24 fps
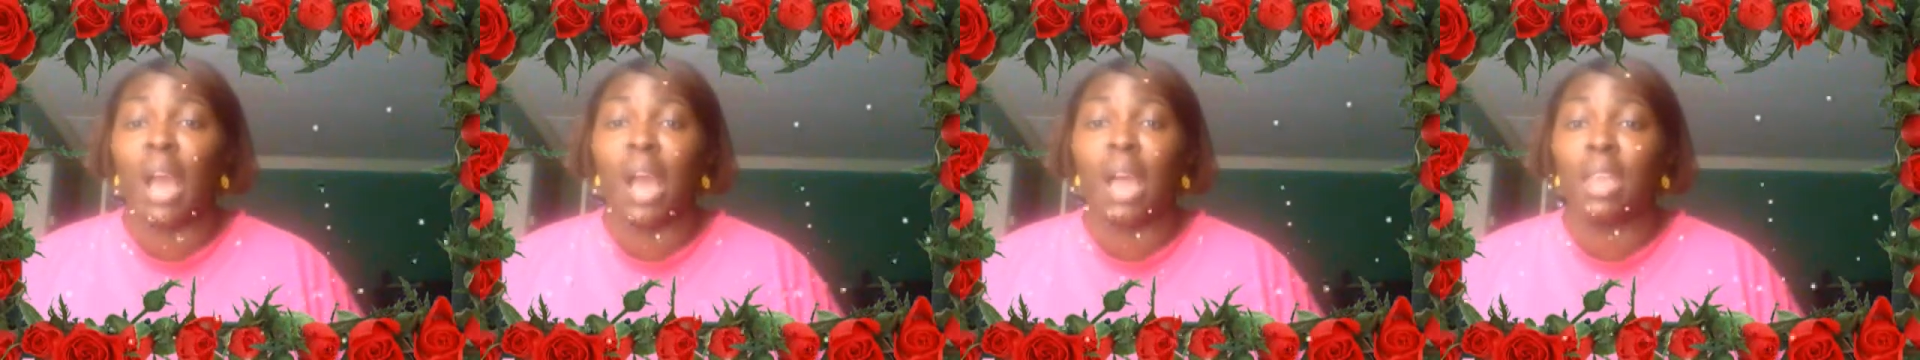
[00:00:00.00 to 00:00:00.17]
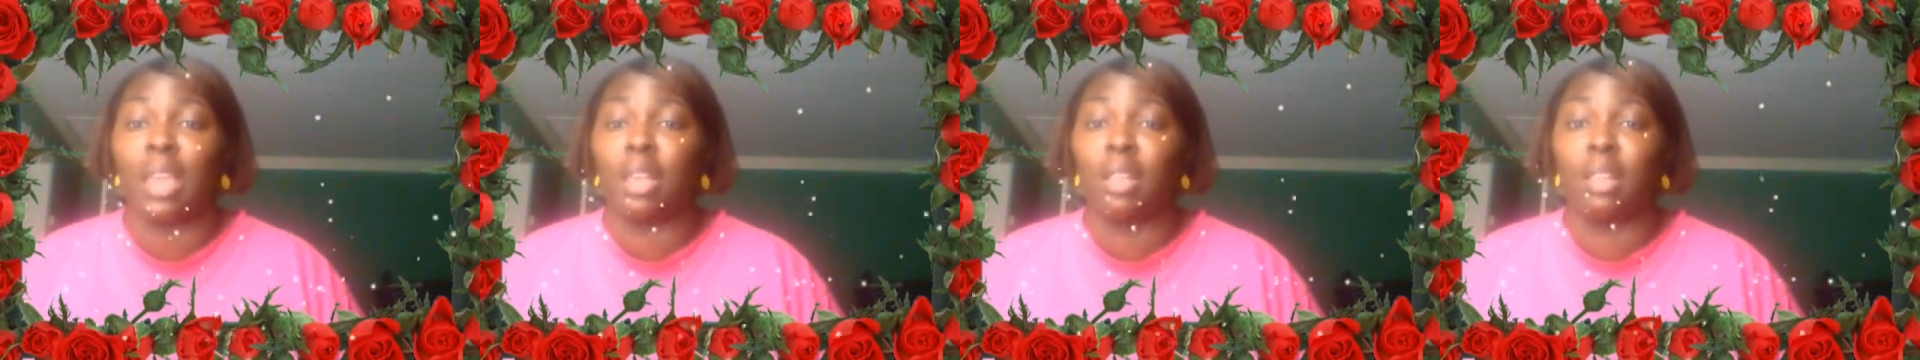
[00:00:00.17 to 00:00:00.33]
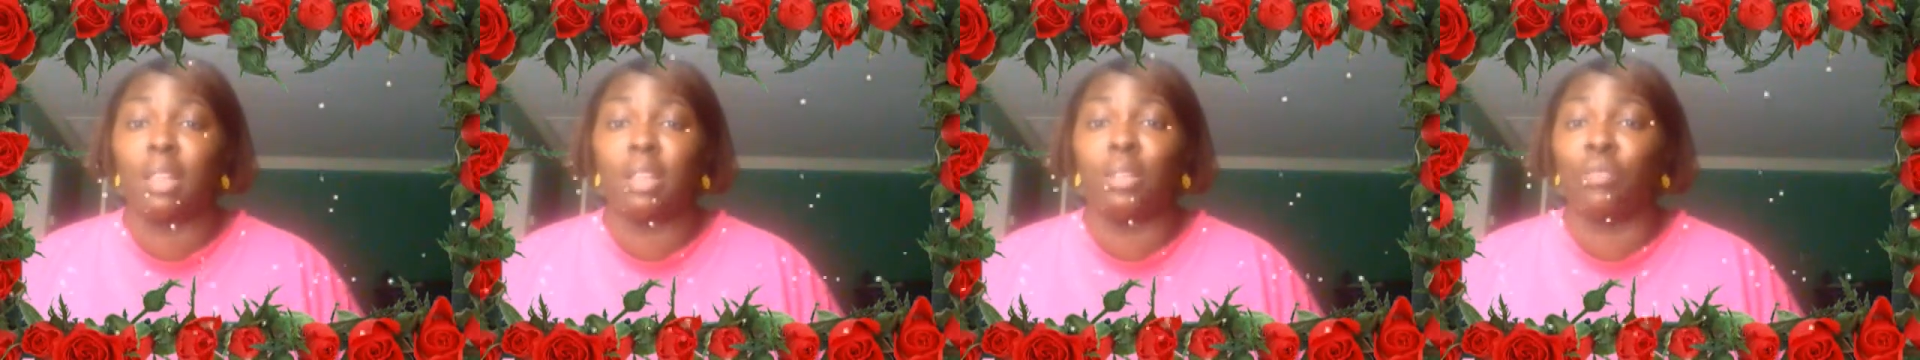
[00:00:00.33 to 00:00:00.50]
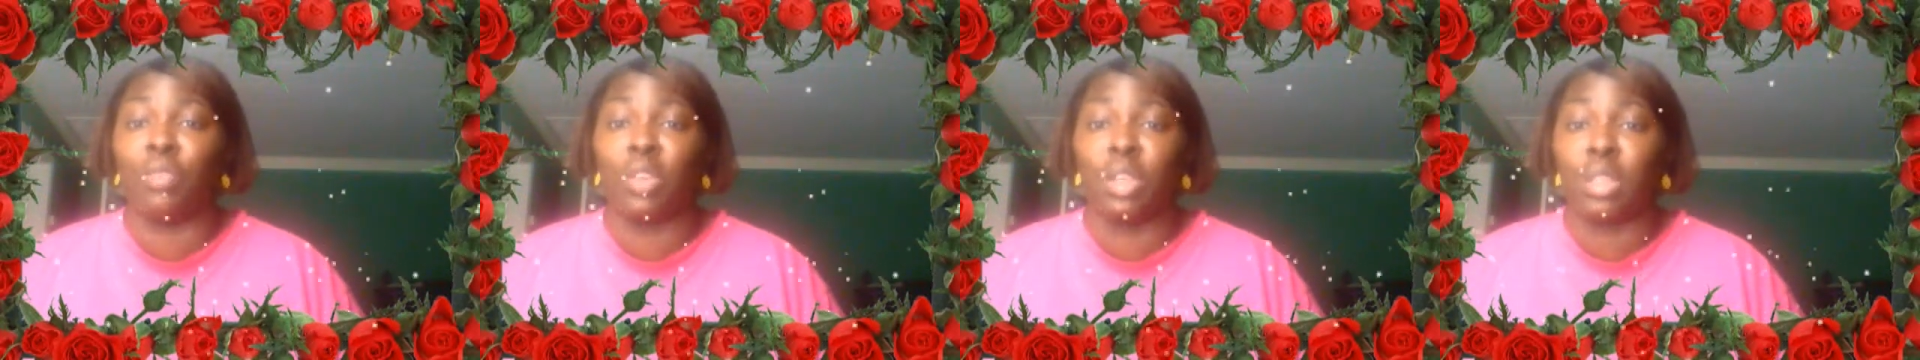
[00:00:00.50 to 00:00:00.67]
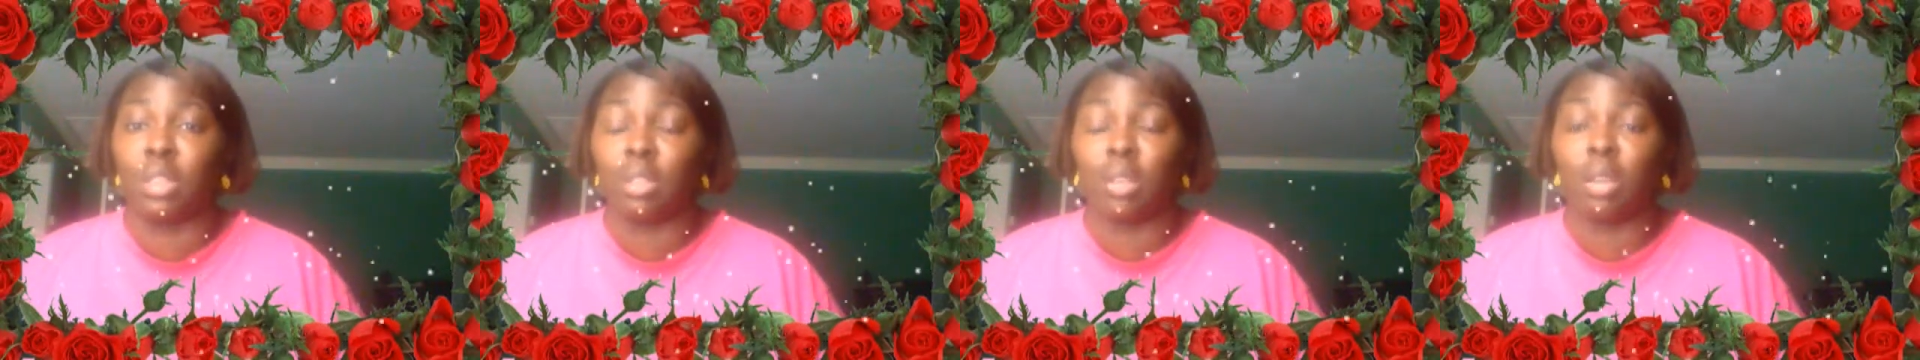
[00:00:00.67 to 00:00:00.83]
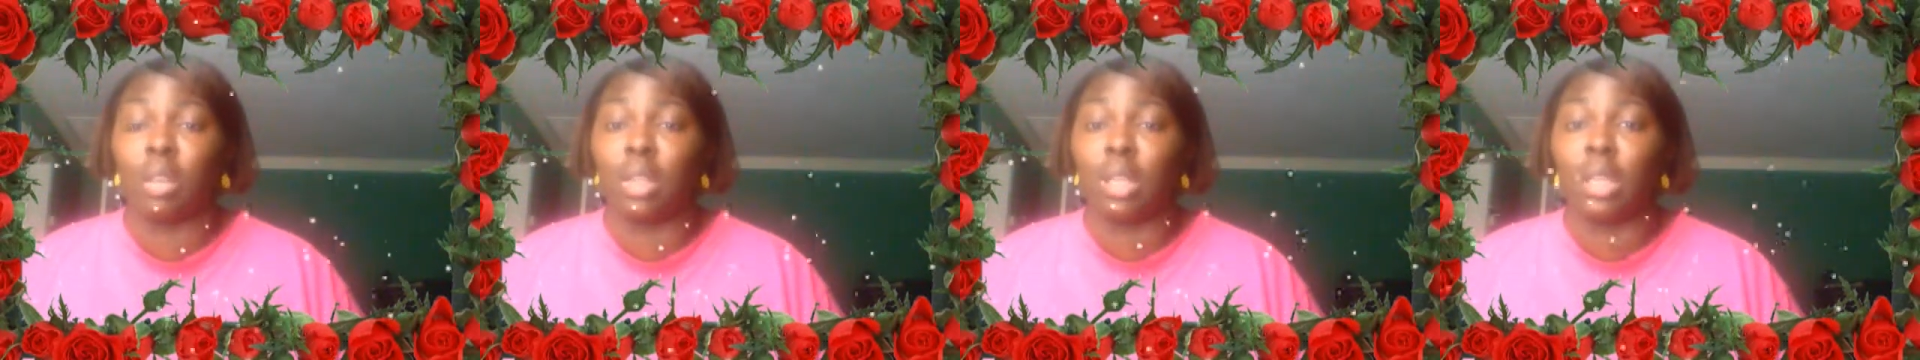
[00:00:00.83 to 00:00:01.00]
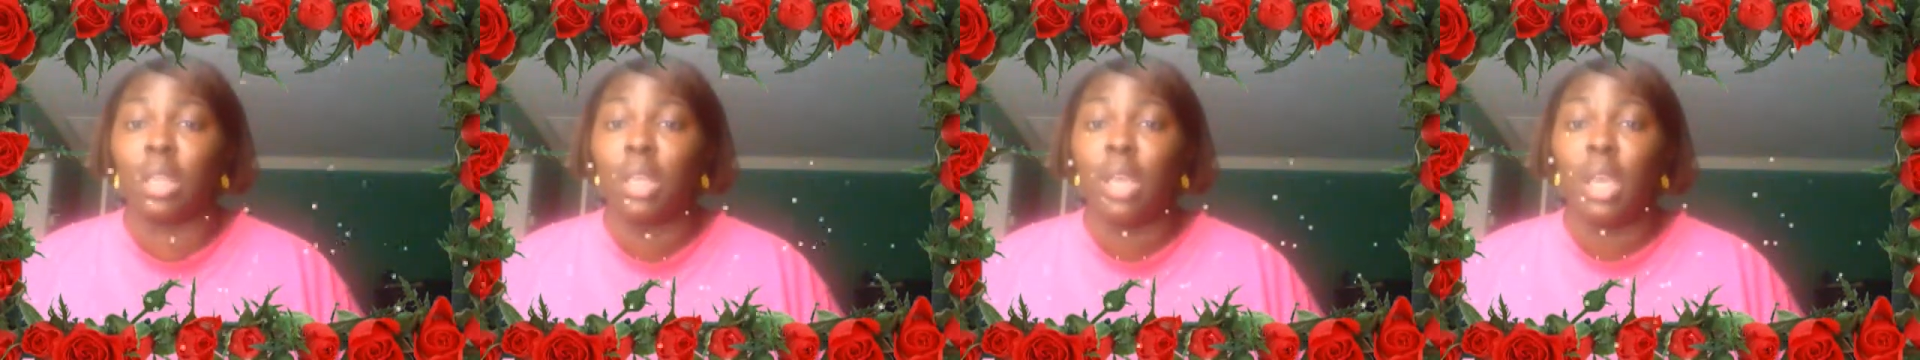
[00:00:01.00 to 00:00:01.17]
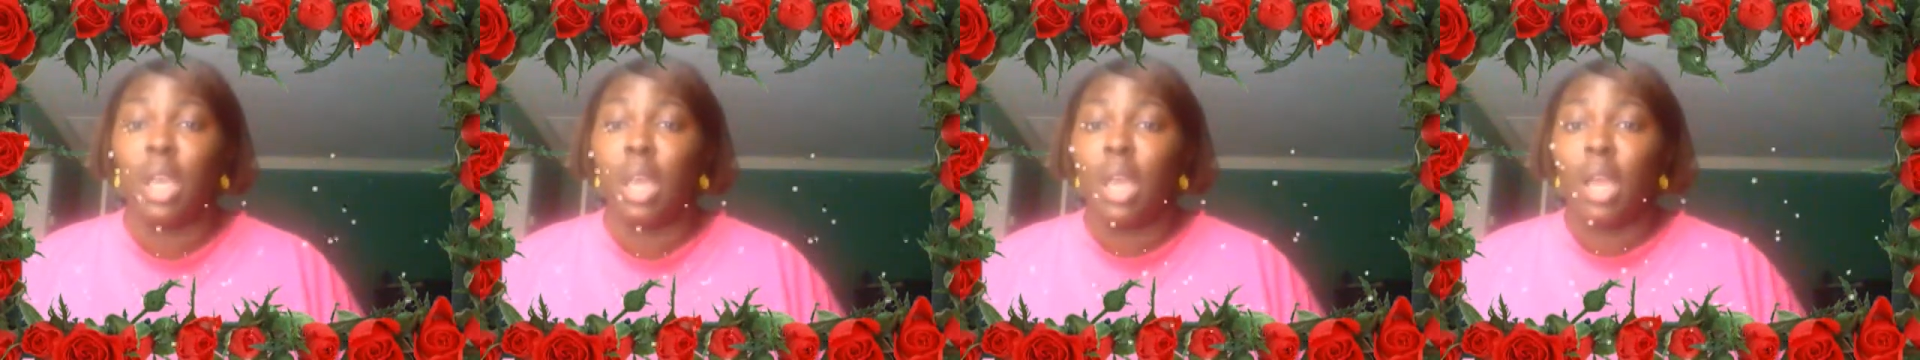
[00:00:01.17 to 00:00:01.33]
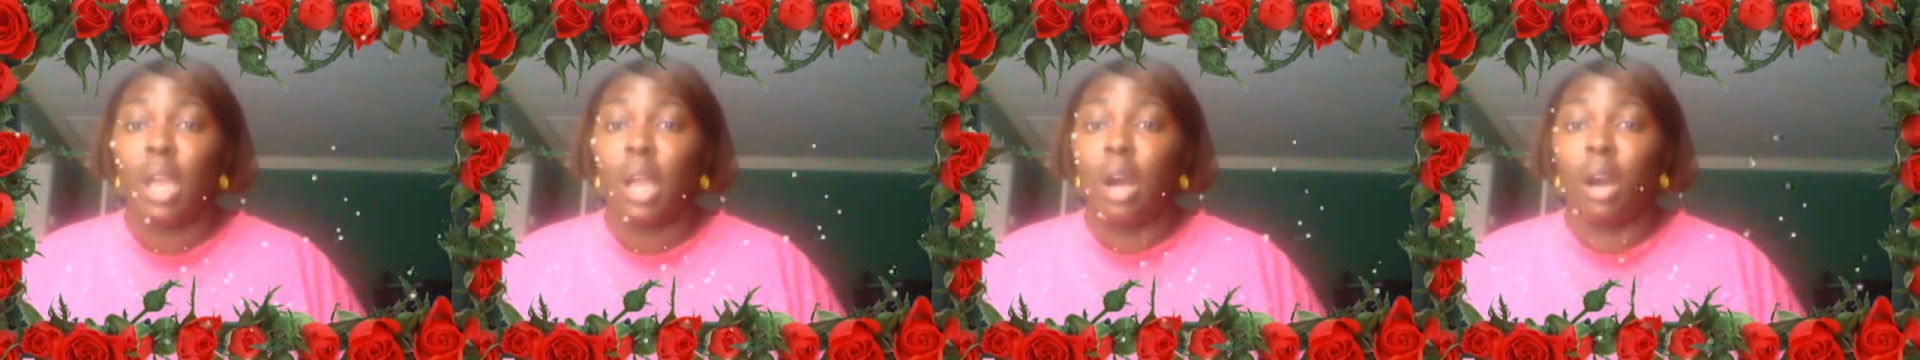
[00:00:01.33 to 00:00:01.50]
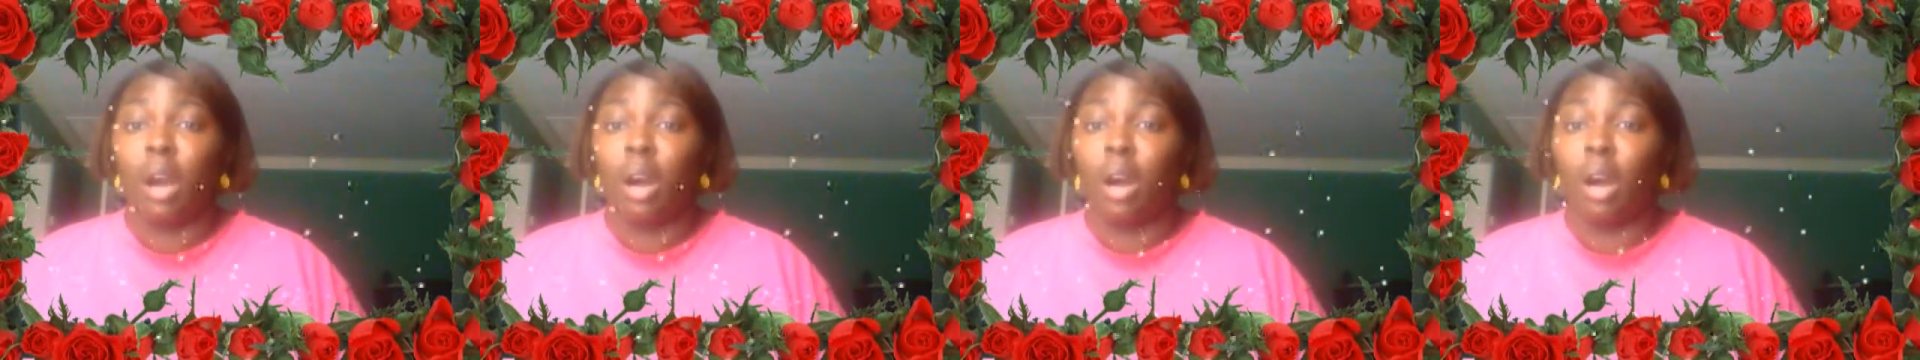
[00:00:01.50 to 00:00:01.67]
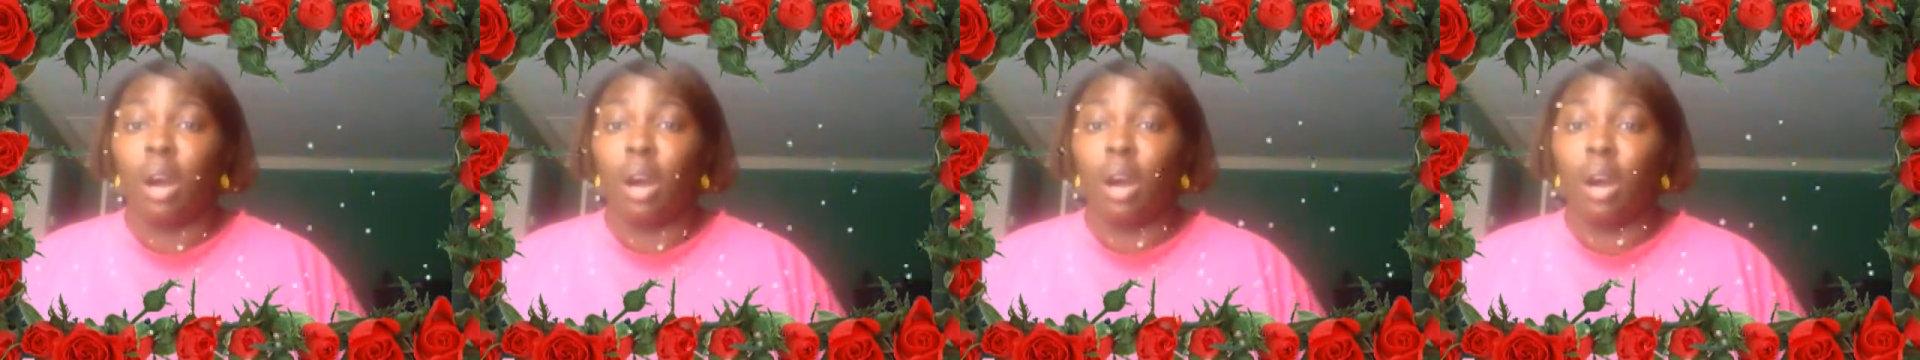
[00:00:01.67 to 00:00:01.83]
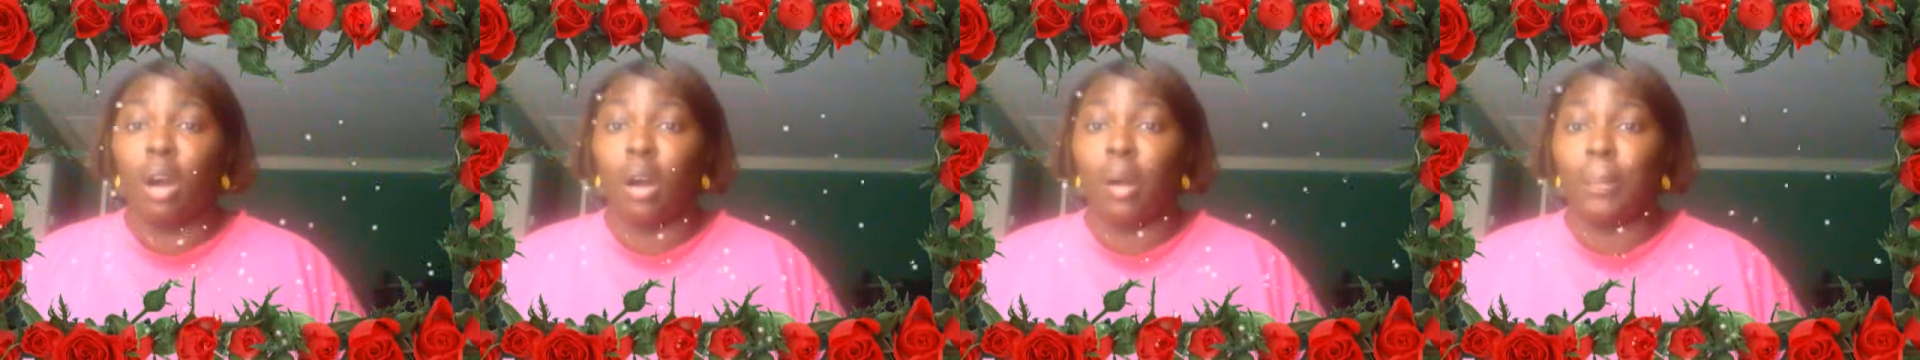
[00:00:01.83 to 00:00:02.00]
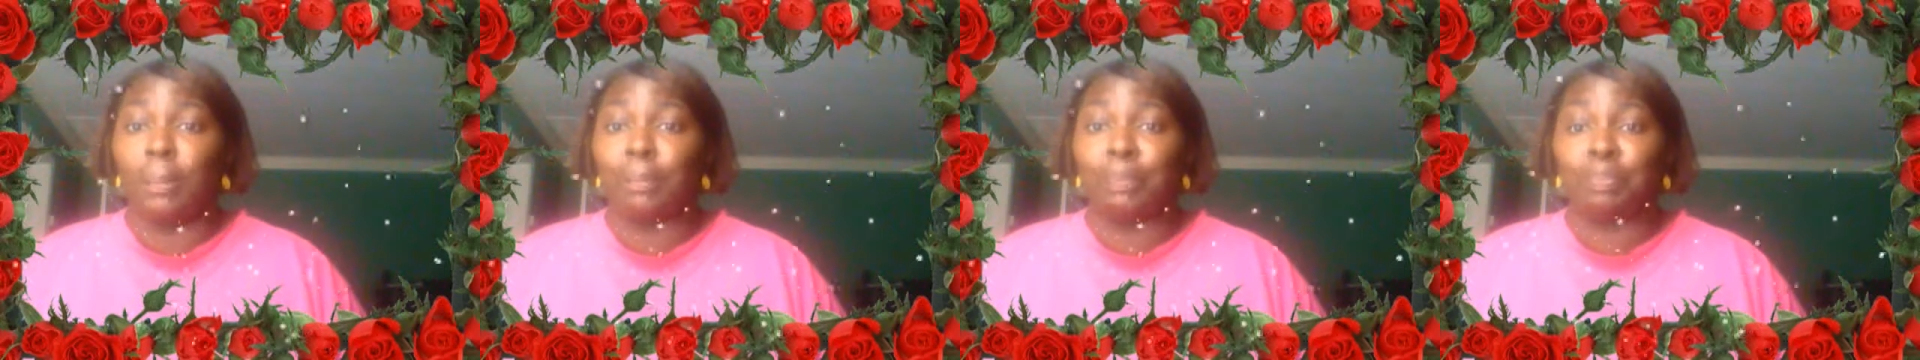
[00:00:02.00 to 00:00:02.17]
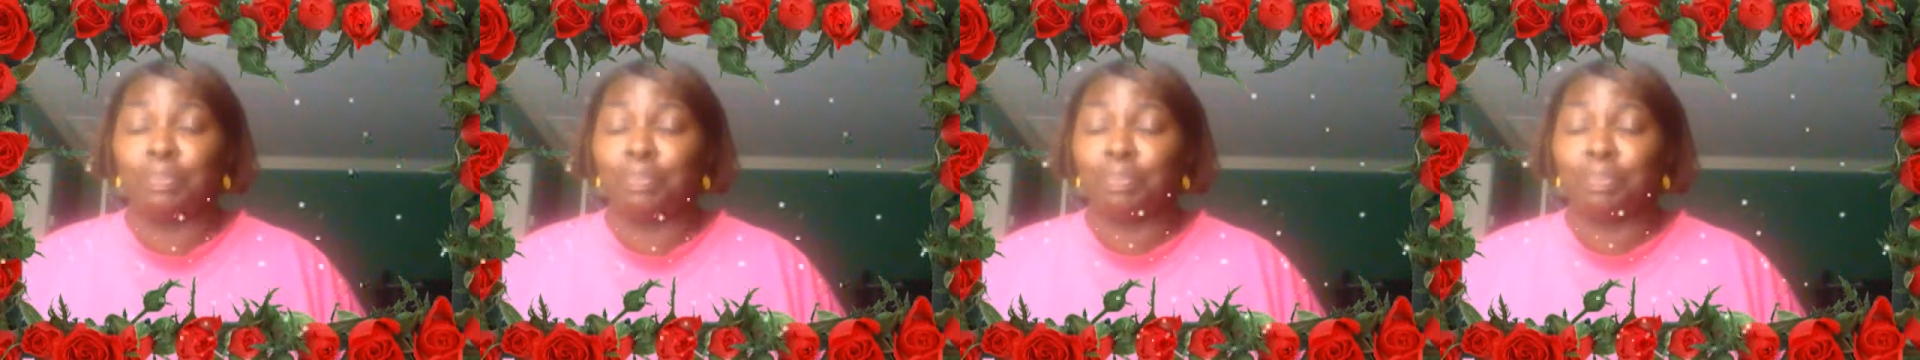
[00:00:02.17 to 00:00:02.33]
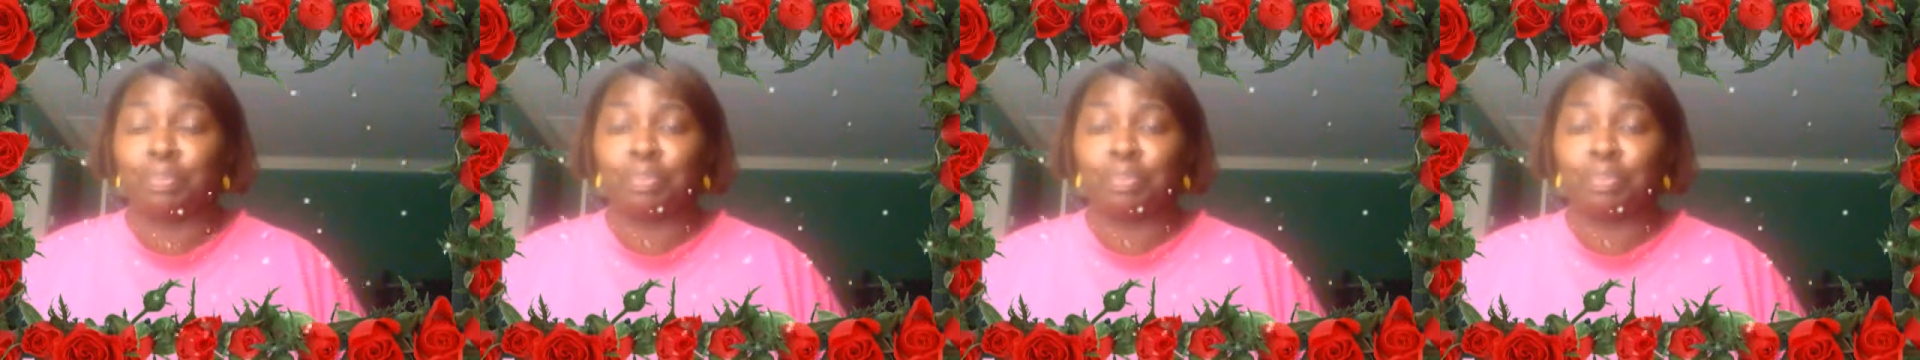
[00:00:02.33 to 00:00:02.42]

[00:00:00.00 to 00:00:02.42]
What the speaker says: our healing physically, our